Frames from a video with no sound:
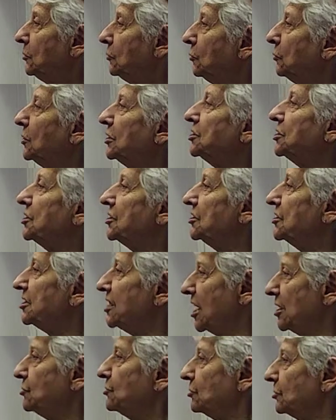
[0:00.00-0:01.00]
which is
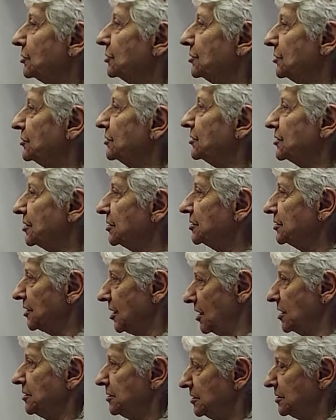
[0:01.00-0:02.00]
central to the
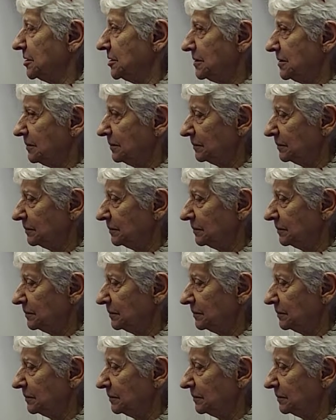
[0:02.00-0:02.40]
society.